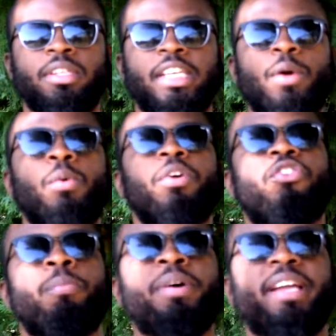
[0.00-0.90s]
They would want you
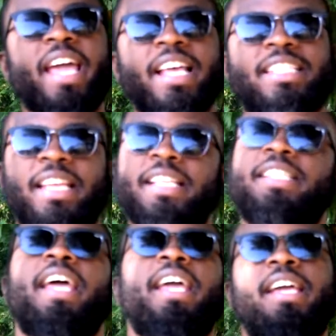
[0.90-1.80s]
to put gas in their
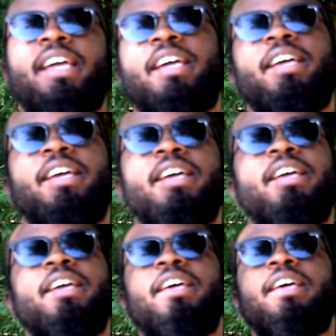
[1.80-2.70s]
tank.
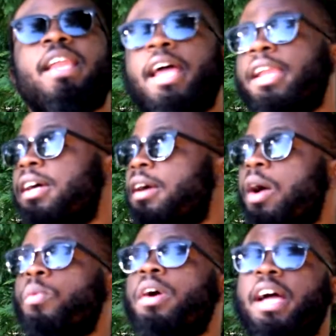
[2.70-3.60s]
Hey, look,
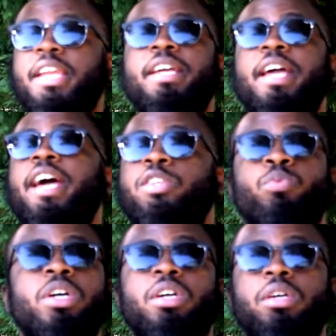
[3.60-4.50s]
I want I need gas,
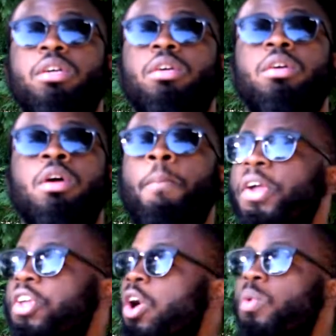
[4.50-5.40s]
bro.
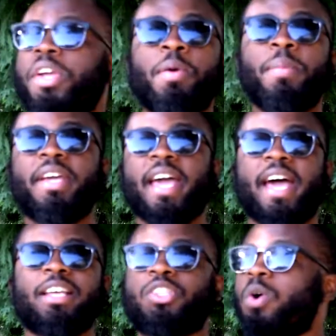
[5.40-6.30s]
But you don't give me
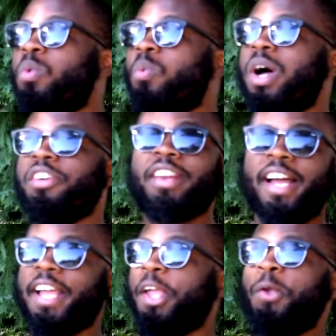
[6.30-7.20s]
gas, so why should
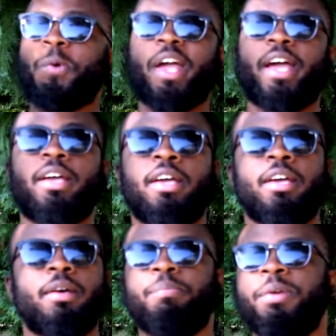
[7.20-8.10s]
I give you gas?
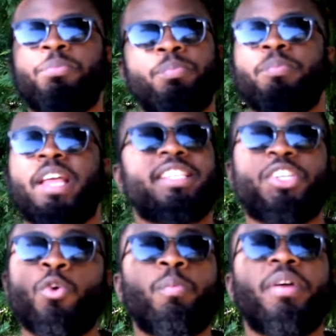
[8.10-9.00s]
that's
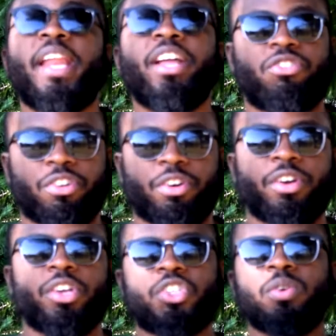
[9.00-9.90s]
human nature.
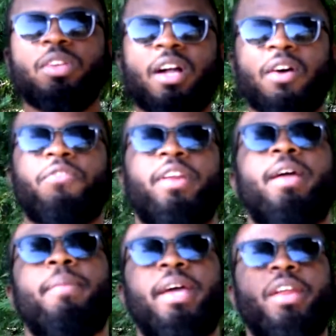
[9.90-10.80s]
So look out for
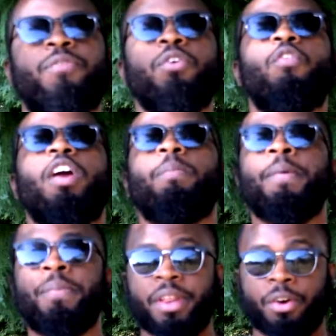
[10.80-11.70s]
that, man. If you're around
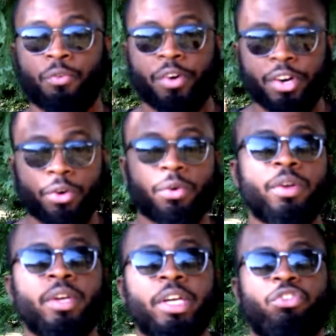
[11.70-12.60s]
people that are real,
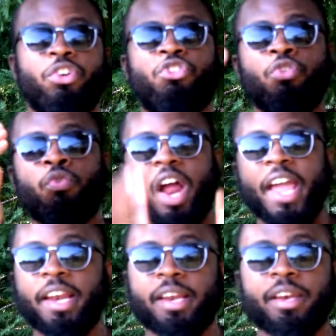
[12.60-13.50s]
treat you
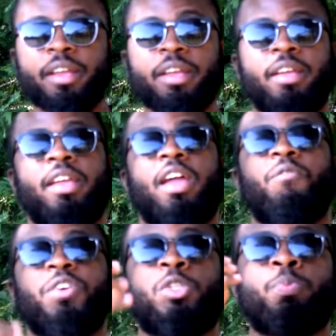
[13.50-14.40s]
right,
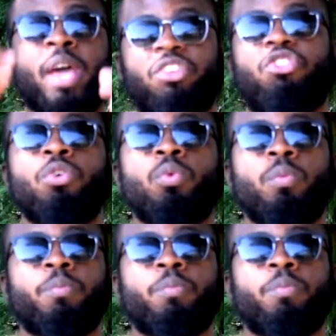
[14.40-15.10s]
and respect you